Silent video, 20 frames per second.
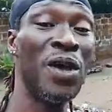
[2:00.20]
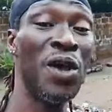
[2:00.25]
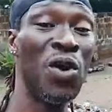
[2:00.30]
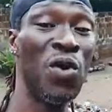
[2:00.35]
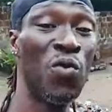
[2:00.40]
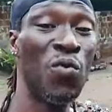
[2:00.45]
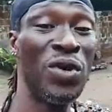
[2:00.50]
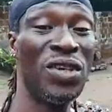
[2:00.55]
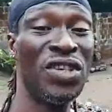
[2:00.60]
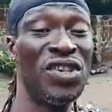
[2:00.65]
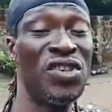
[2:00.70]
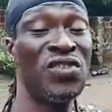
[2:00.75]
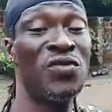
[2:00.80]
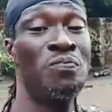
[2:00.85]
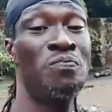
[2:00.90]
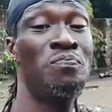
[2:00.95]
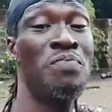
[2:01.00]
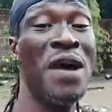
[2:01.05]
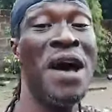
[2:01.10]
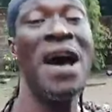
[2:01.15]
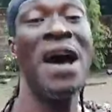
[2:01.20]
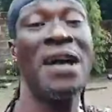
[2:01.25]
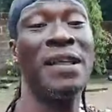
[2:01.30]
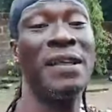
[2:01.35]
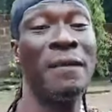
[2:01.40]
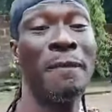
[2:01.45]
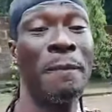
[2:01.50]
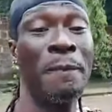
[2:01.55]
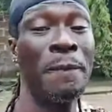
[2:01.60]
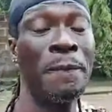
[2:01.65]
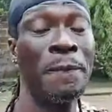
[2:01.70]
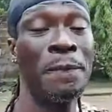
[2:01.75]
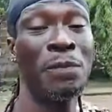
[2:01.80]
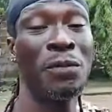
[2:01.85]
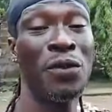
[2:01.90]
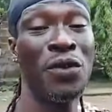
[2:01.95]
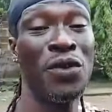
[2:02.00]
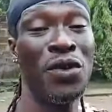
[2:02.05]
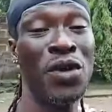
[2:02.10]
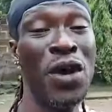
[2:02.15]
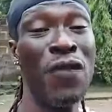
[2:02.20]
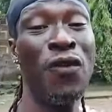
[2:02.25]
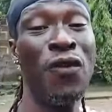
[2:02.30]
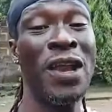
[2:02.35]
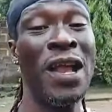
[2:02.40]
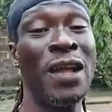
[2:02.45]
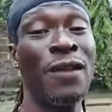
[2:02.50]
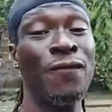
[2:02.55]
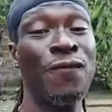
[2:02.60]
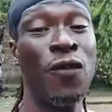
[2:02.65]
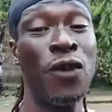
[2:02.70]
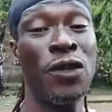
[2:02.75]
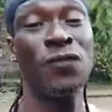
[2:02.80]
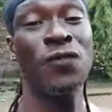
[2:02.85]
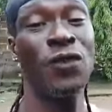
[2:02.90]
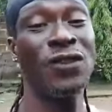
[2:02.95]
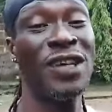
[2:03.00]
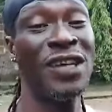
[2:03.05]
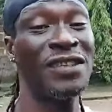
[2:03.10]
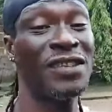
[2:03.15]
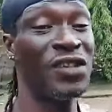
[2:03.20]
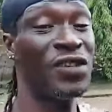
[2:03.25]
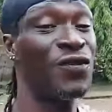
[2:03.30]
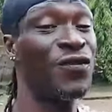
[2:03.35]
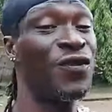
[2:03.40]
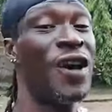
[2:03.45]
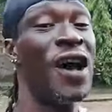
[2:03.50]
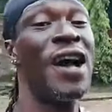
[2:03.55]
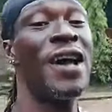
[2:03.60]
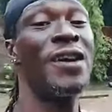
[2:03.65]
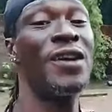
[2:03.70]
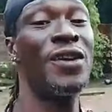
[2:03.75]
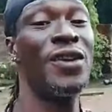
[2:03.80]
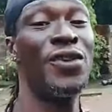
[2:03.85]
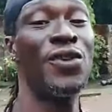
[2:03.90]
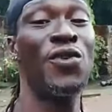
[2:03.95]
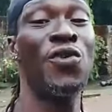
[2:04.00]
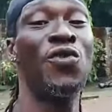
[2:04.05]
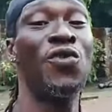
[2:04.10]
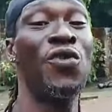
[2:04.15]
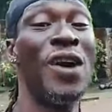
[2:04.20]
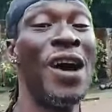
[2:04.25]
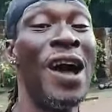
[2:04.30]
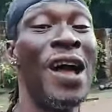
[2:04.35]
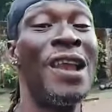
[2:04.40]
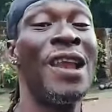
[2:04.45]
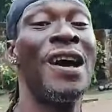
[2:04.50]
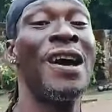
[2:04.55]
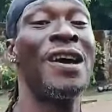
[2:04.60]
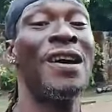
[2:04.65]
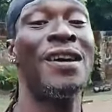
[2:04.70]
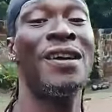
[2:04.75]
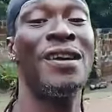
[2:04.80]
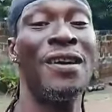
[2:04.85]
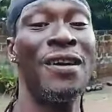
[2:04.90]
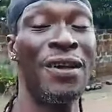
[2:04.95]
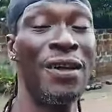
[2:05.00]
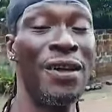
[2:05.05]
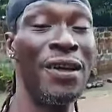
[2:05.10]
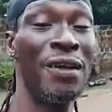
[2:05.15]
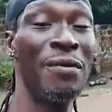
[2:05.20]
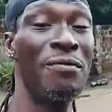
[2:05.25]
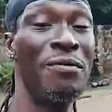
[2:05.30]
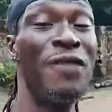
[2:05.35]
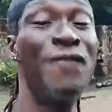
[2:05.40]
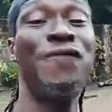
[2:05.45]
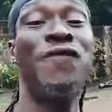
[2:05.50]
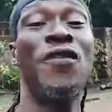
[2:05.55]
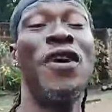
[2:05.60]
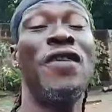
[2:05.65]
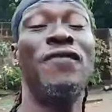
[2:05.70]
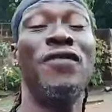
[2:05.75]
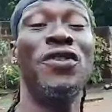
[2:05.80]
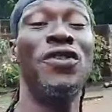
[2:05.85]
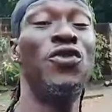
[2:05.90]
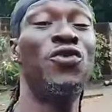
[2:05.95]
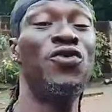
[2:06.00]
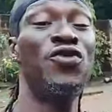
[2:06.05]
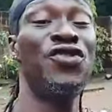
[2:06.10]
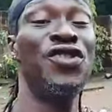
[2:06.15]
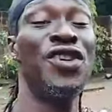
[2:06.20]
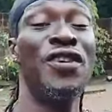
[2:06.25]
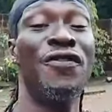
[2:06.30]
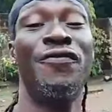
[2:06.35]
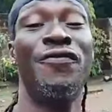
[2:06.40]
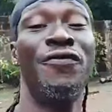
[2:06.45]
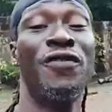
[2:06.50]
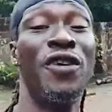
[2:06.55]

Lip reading: which is bad. You go for land first for satisfy, you know, Allah before even yourself.